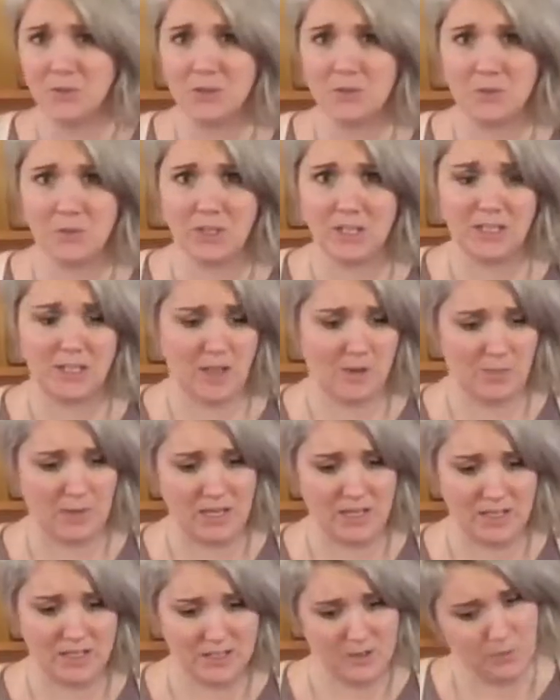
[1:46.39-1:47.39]
it's really
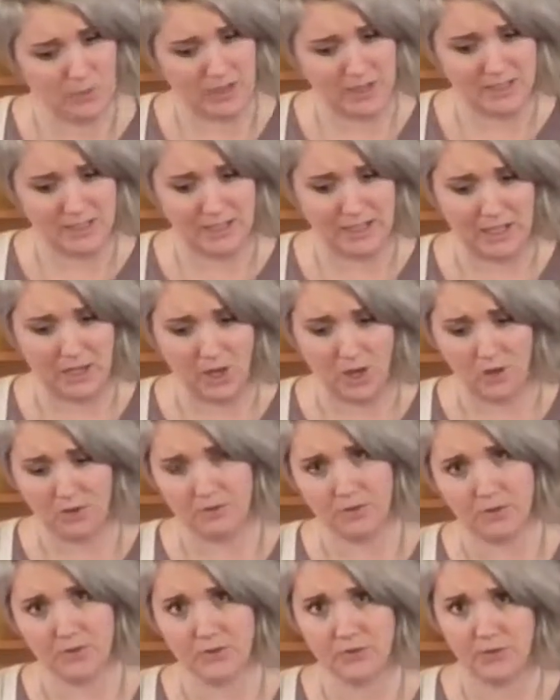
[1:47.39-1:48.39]
yummy, easy way to get all
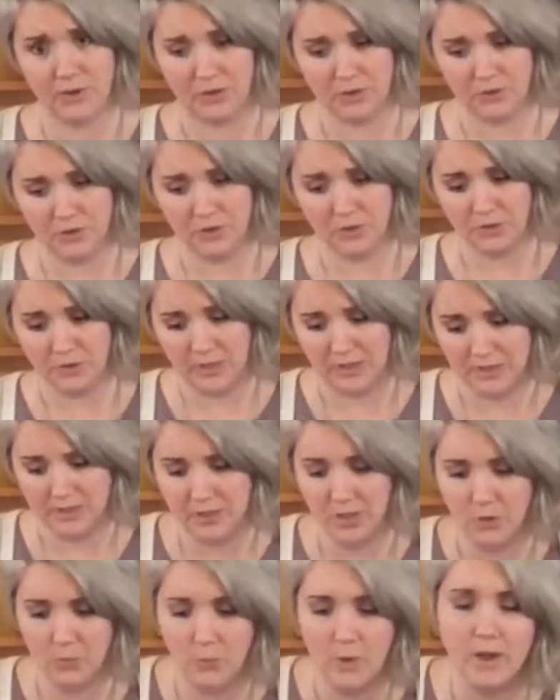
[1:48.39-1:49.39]
of those phytonutrients.
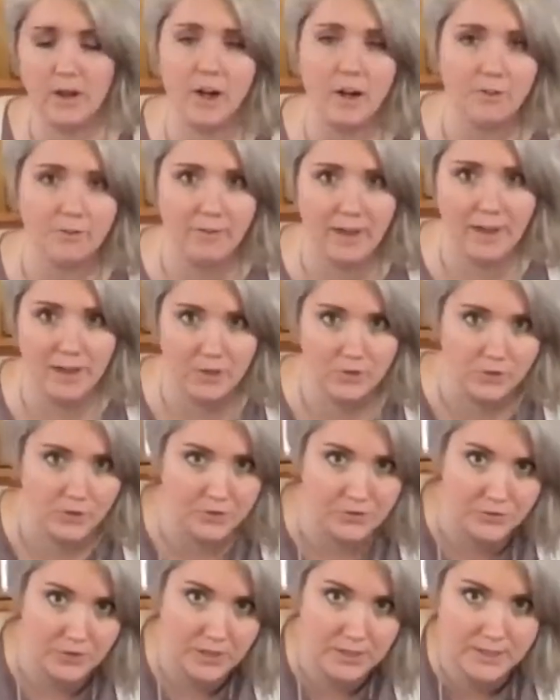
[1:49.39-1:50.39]
So what are
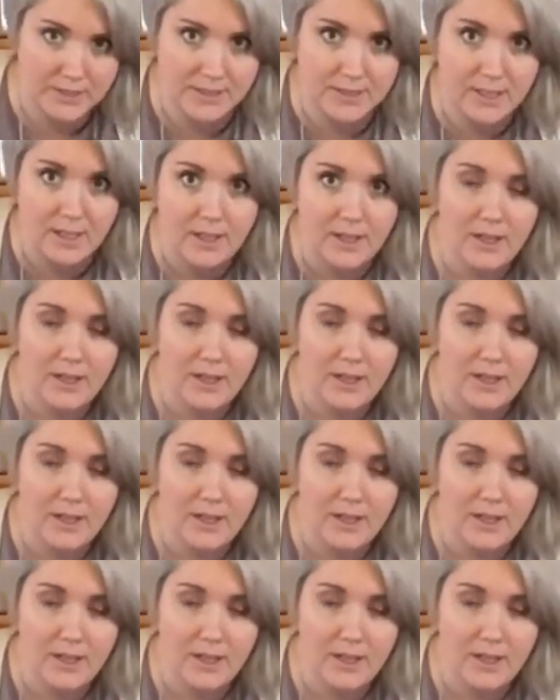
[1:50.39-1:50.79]
phytonutrients?